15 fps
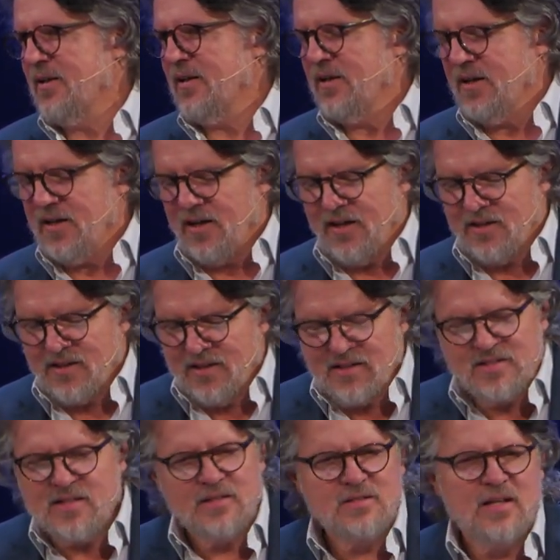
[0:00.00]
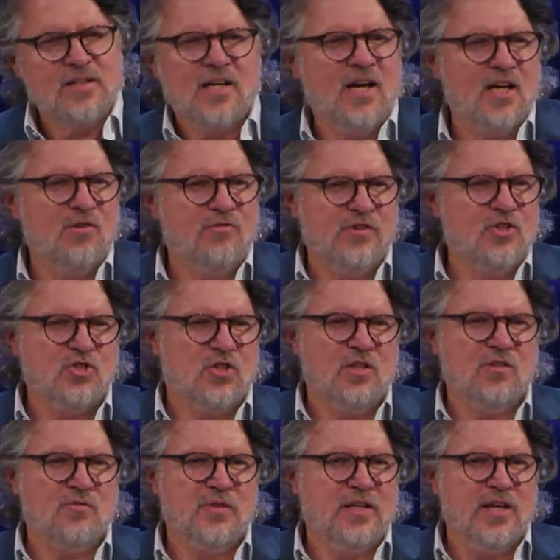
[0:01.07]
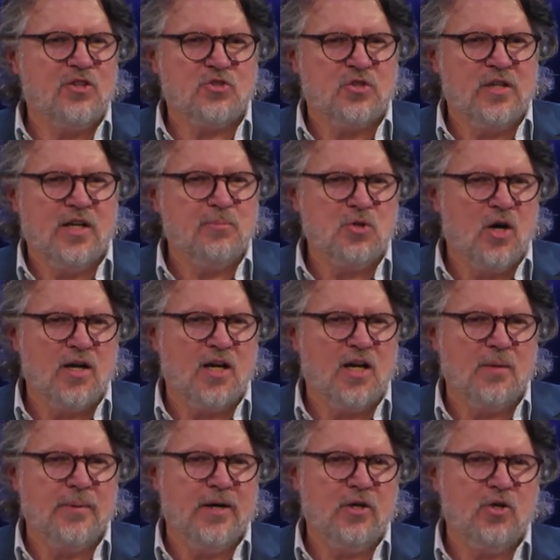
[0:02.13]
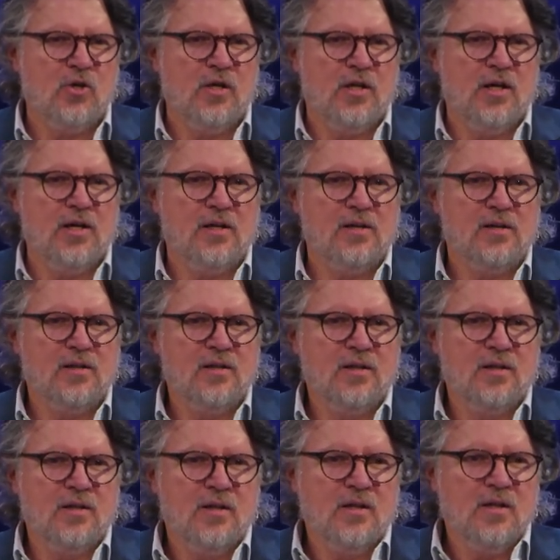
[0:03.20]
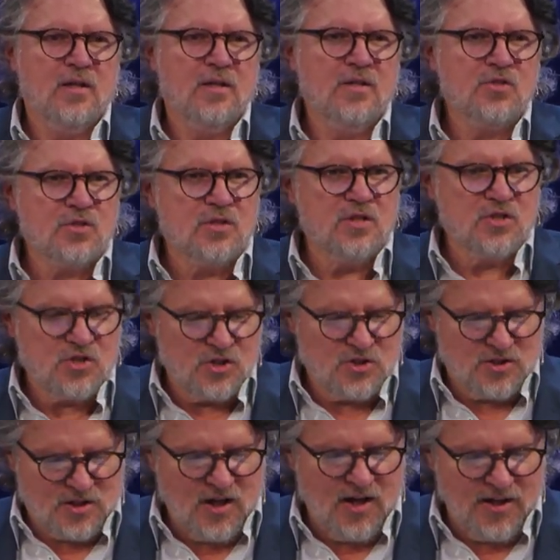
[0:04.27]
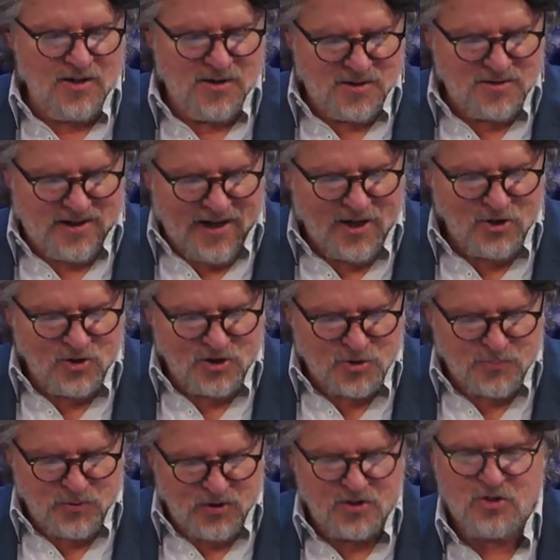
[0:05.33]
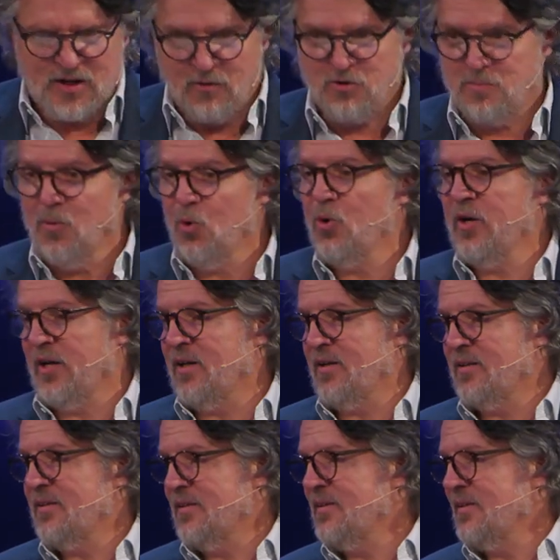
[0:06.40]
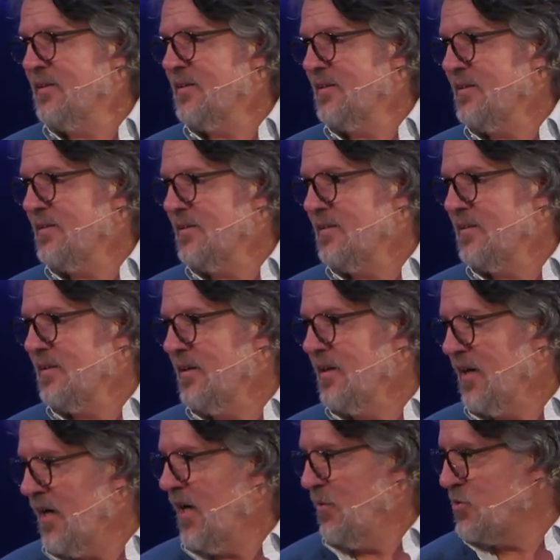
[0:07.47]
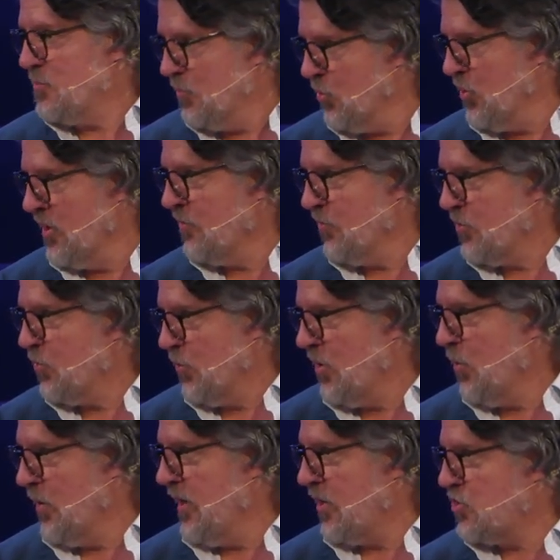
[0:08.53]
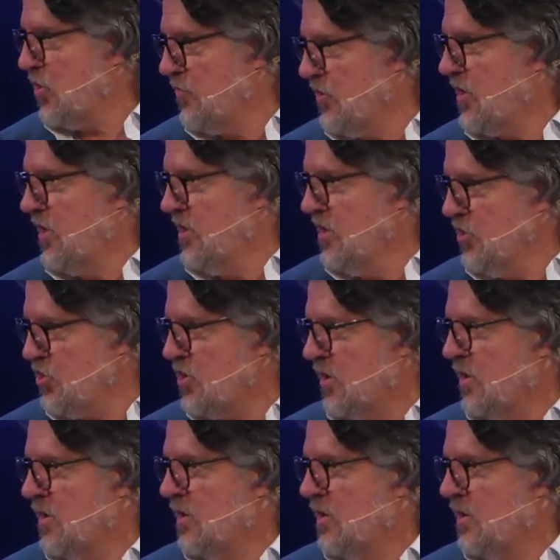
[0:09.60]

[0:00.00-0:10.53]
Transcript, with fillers: it, it that's not the kind of vision of the destiny I'm talking about here today. This, this is the kind that Daniel experienced. I was mourning. I was mourning for three weeks over the condition.